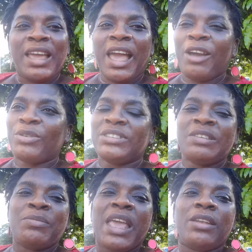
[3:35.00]

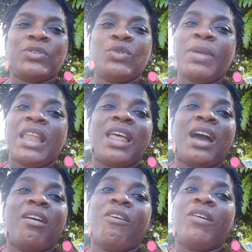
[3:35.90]
dumela
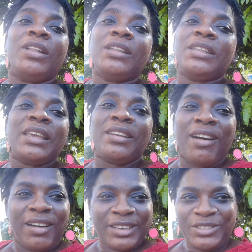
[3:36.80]
all day long.
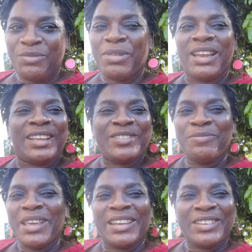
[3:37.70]
Dumela,
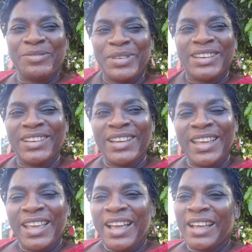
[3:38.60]
dumela, dumela.
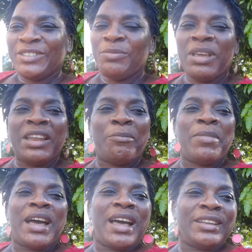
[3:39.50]
And dumela
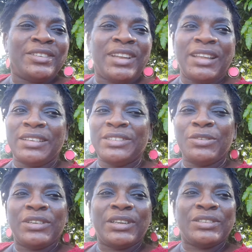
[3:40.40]
ma,
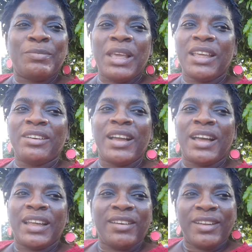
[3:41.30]
dumela ra, and
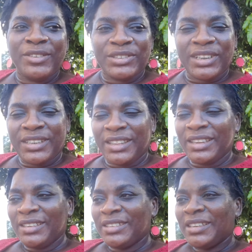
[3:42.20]
all those sort of
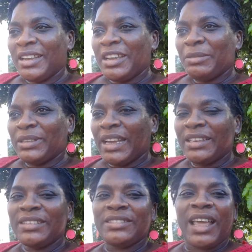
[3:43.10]
things. But I
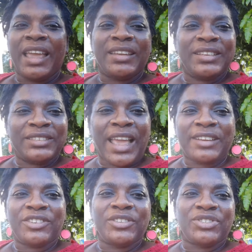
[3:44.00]
didn't
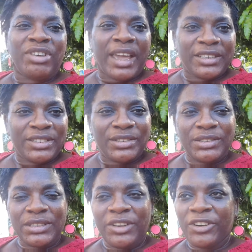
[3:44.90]
actually try to
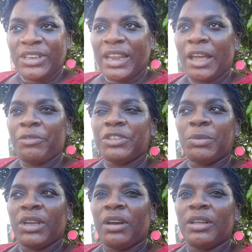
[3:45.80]
learn the language
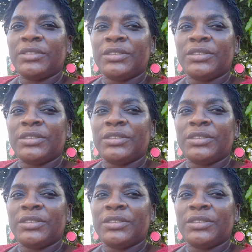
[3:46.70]
because